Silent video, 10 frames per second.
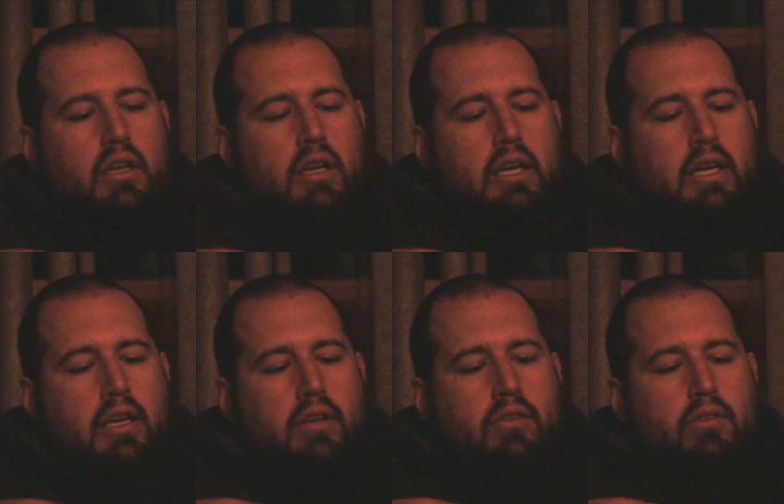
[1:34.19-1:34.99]
yeah, I
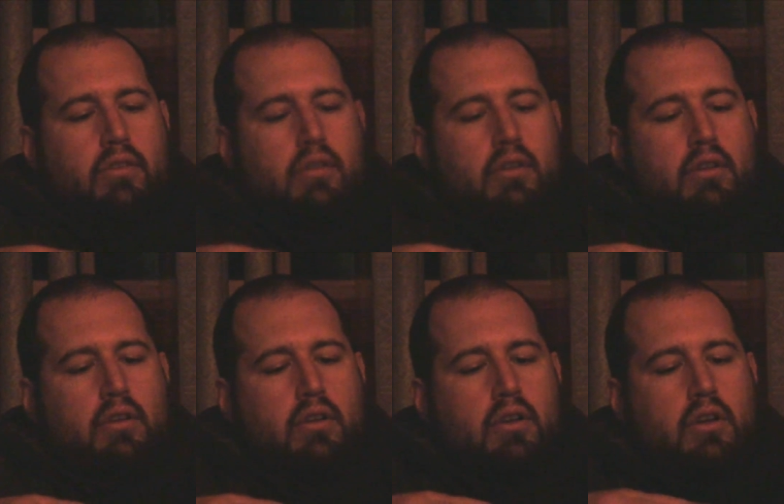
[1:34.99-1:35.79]
guess,
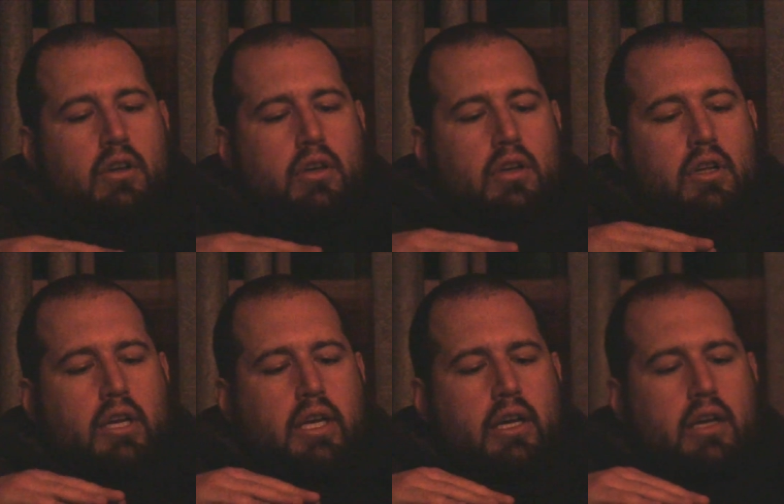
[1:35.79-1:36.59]

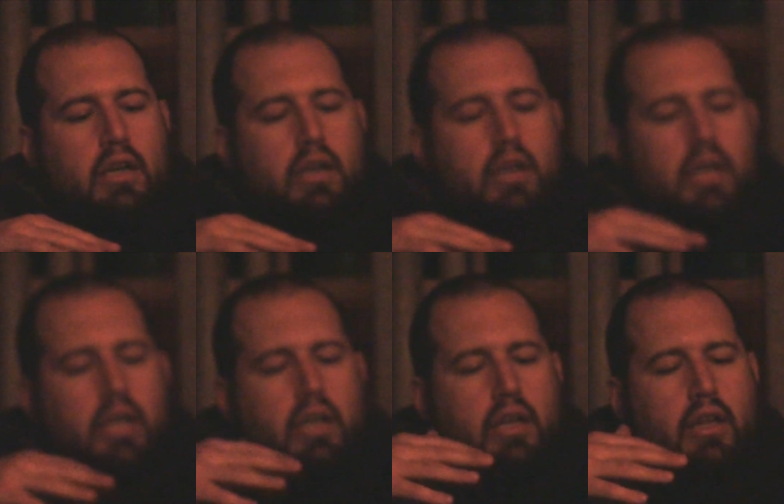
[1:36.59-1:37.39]
like, I,
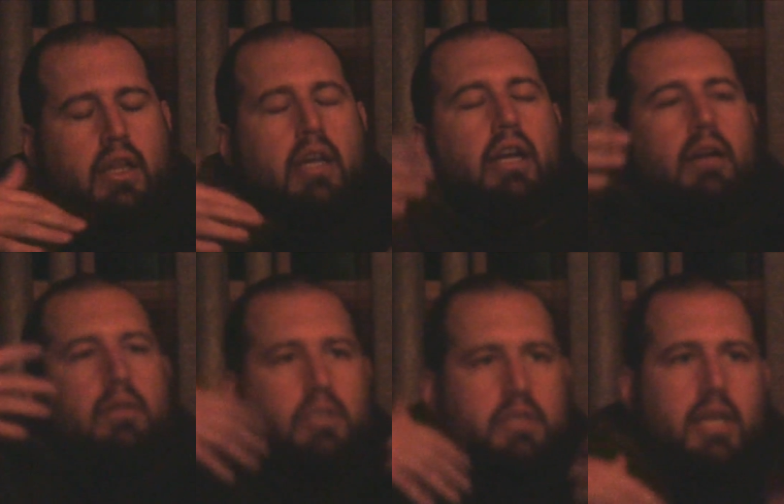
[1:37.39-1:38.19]
think I hear
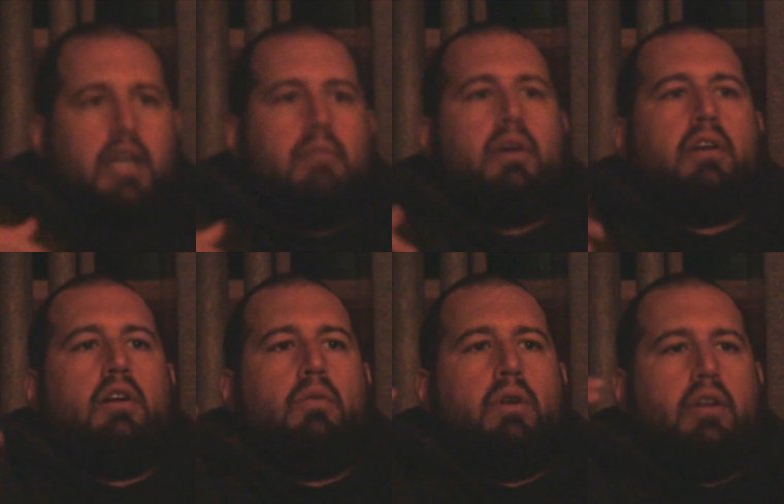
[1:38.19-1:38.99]
what you're saying about, you
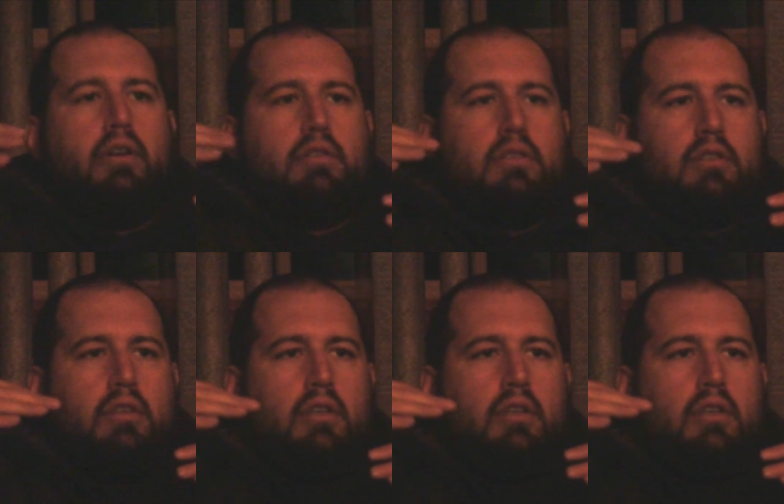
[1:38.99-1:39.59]
know, where there's,